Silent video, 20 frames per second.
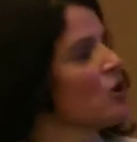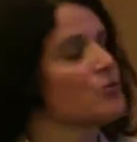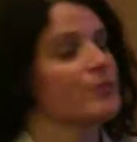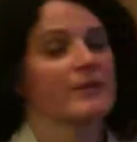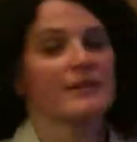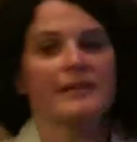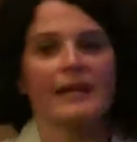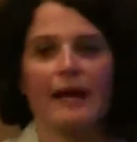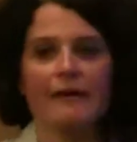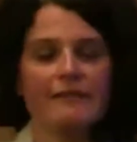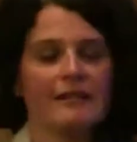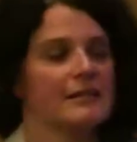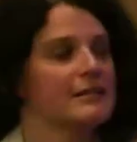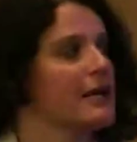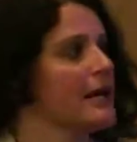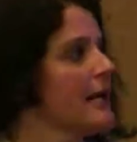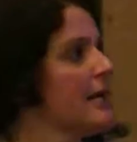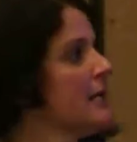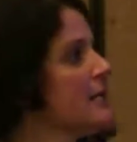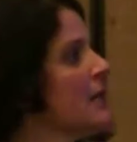with Kevin
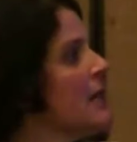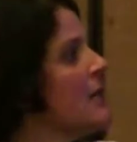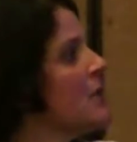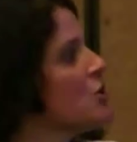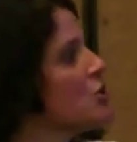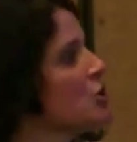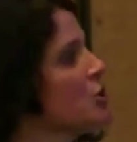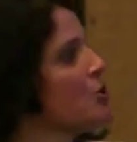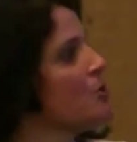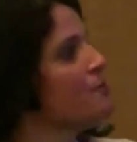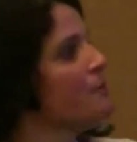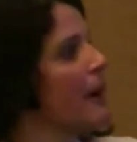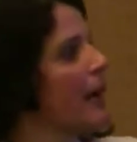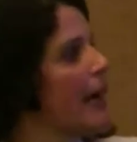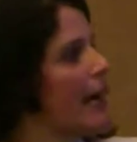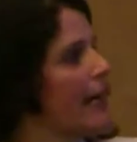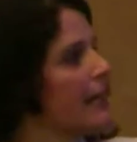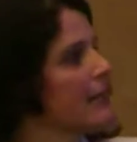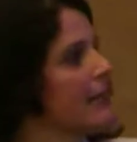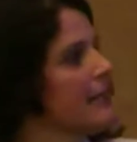Knight to
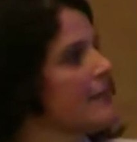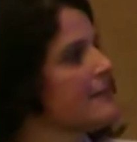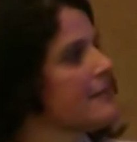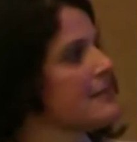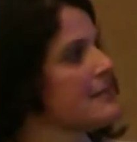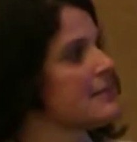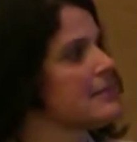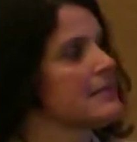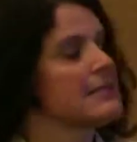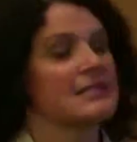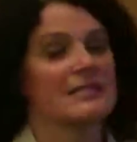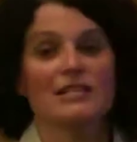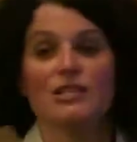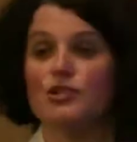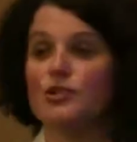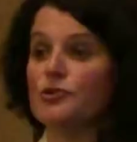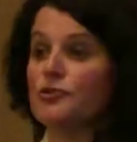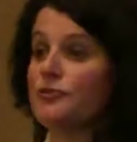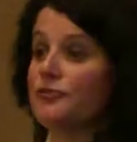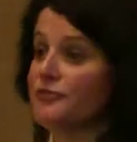pilot the
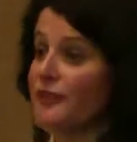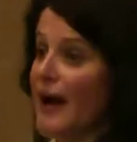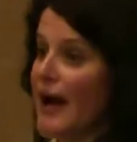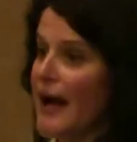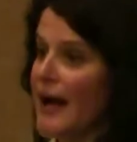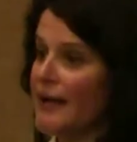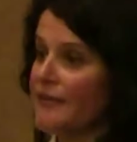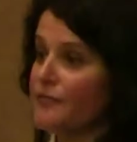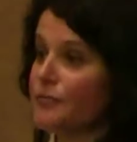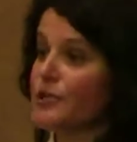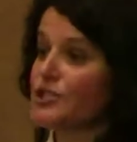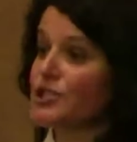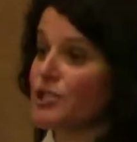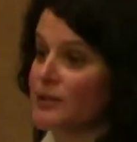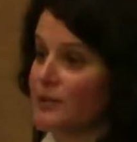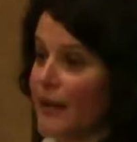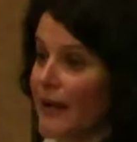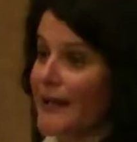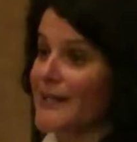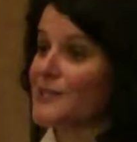TCU 5, which
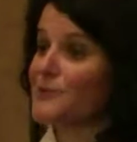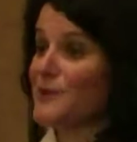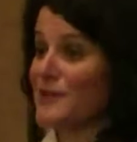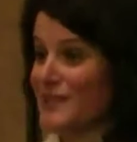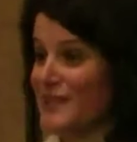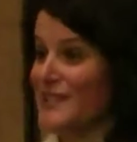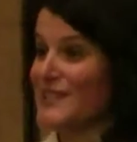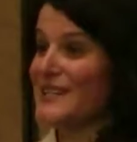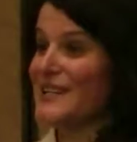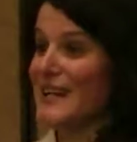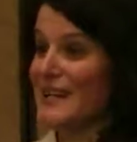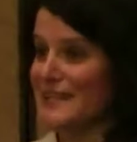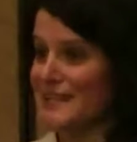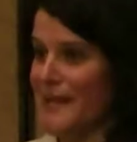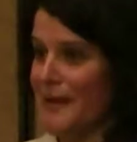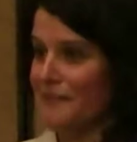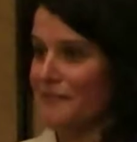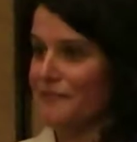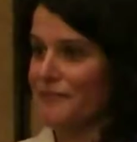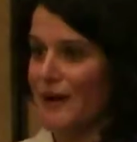aligns with the
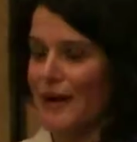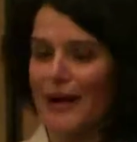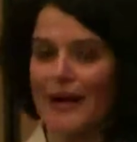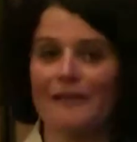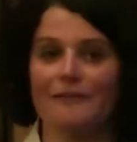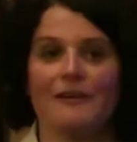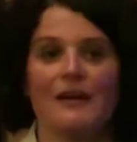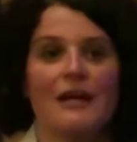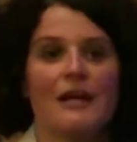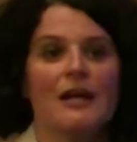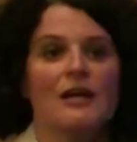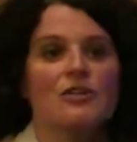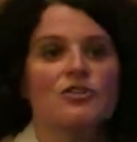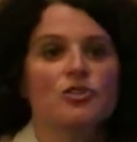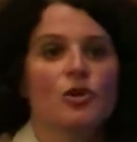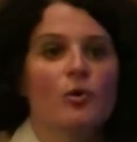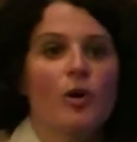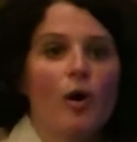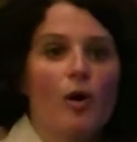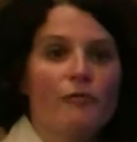DSM 5.
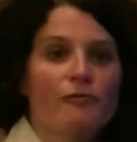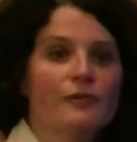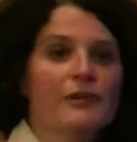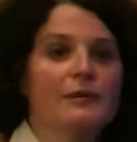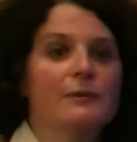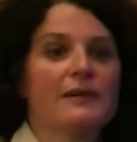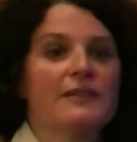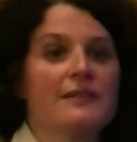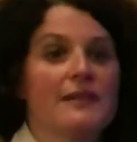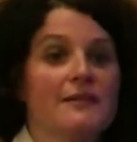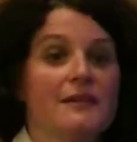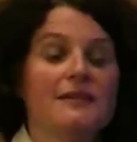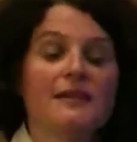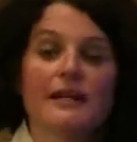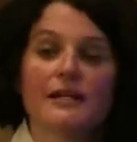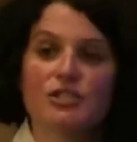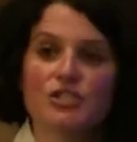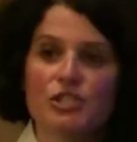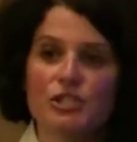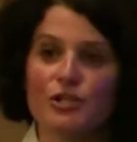So hopefully within the
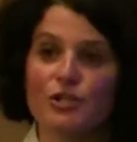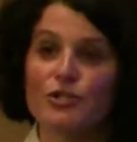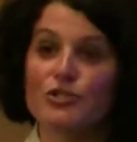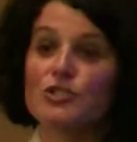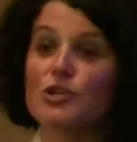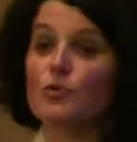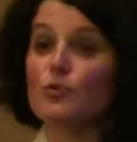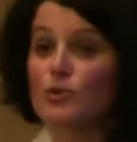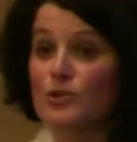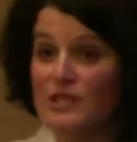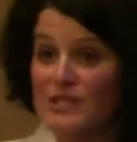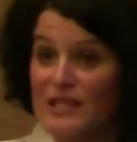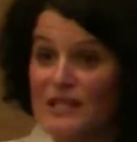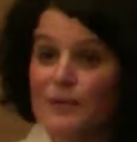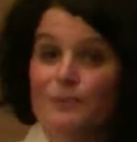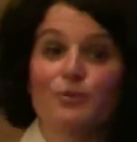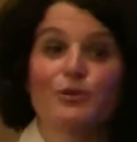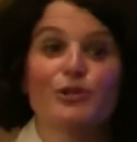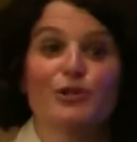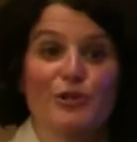next year or so, we'll see the
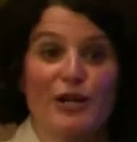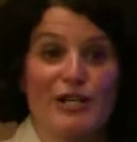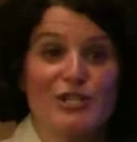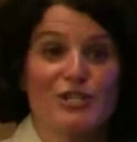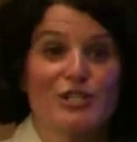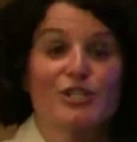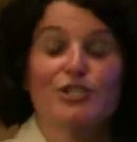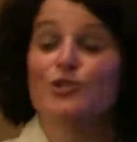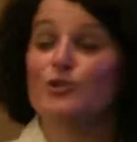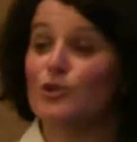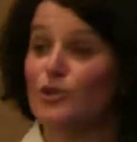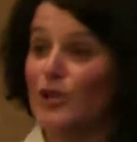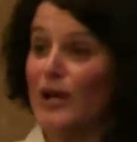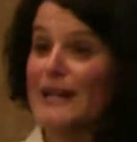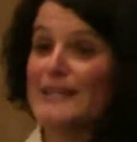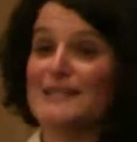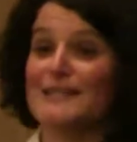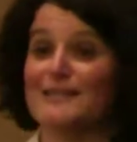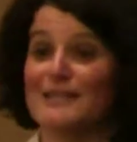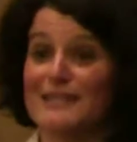progression utilizing the